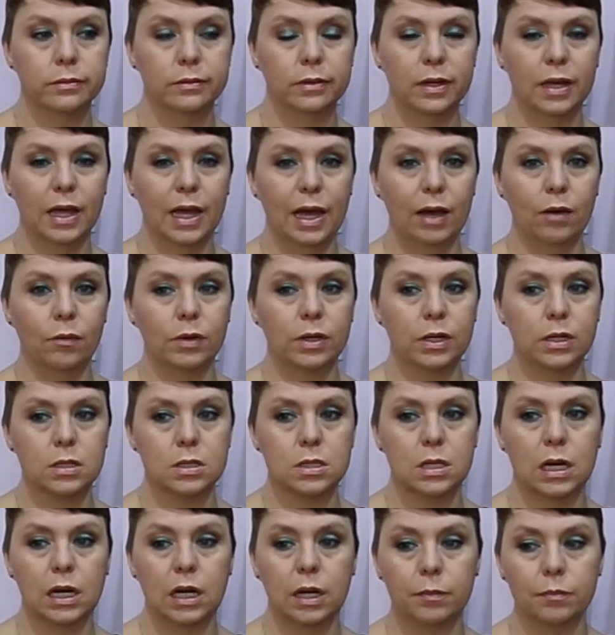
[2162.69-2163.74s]
how it is
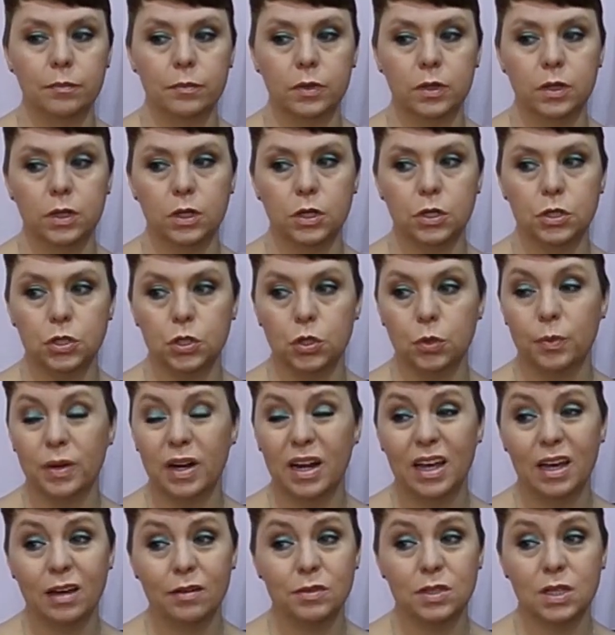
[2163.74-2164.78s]
that I'm going to do. But I
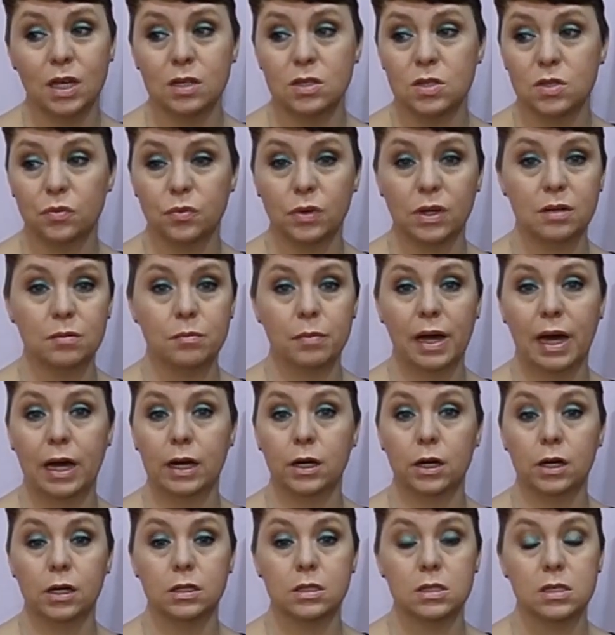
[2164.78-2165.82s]
have tons of written
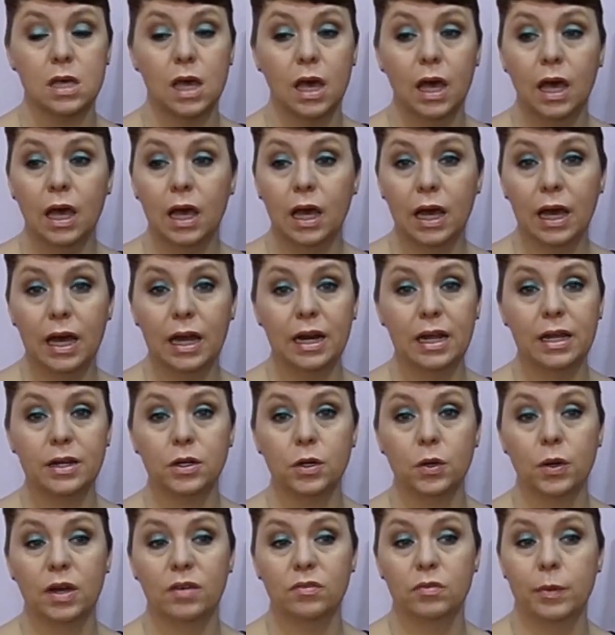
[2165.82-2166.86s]
patterns, and I
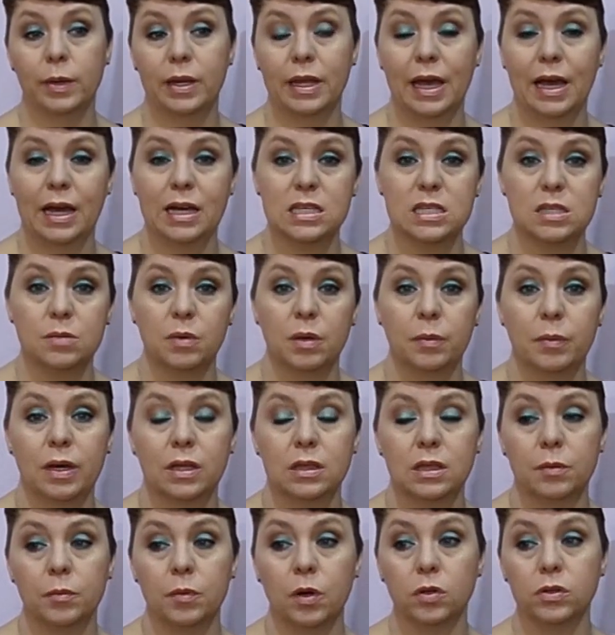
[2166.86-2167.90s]
know everybody asks me about
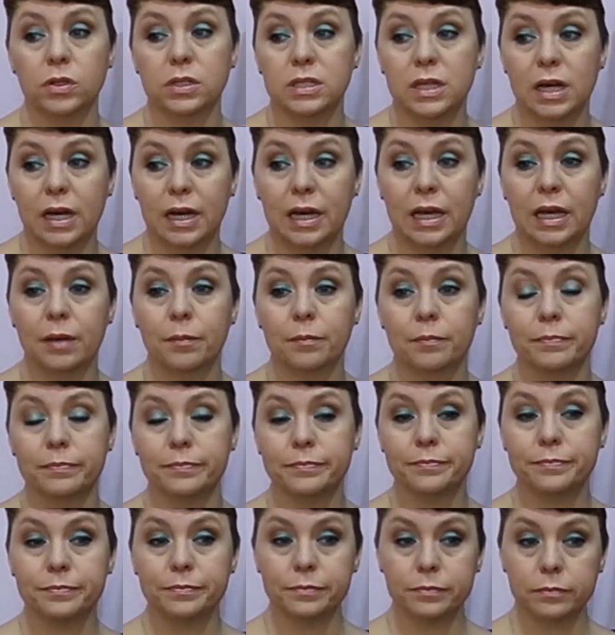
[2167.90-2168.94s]
them all the time,
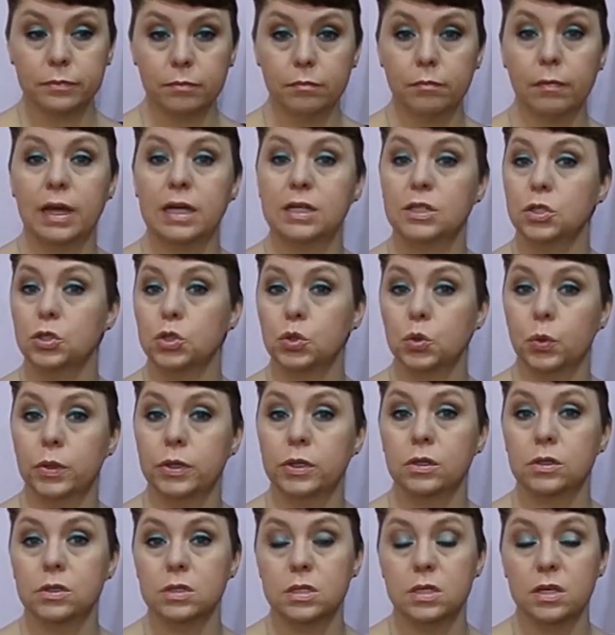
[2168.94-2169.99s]
my
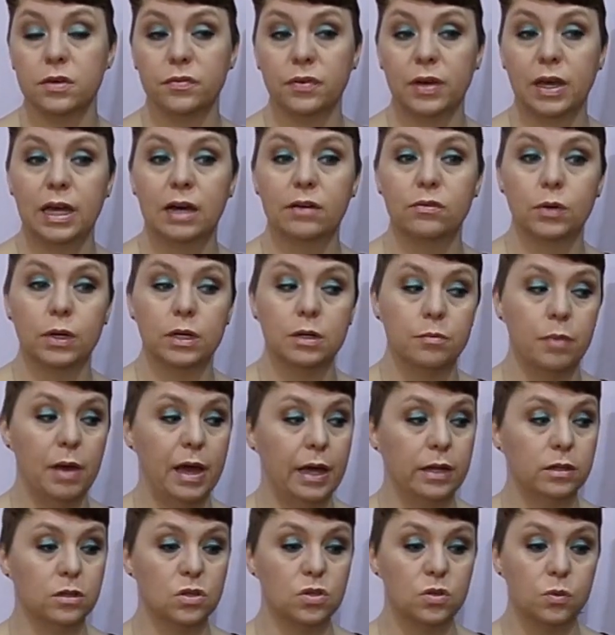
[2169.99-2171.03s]
tutorials, if I have written
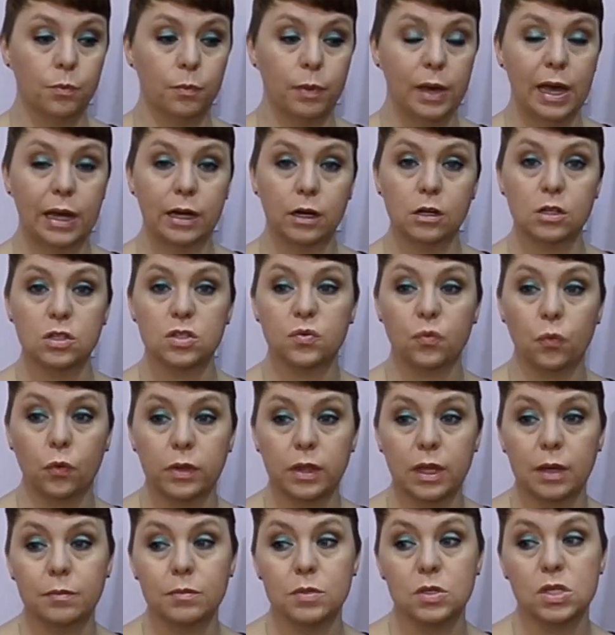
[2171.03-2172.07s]
patterns for
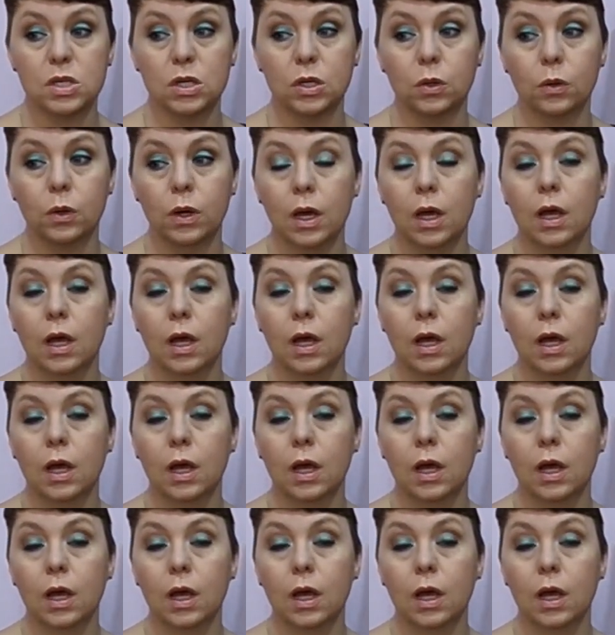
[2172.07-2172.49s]
them. So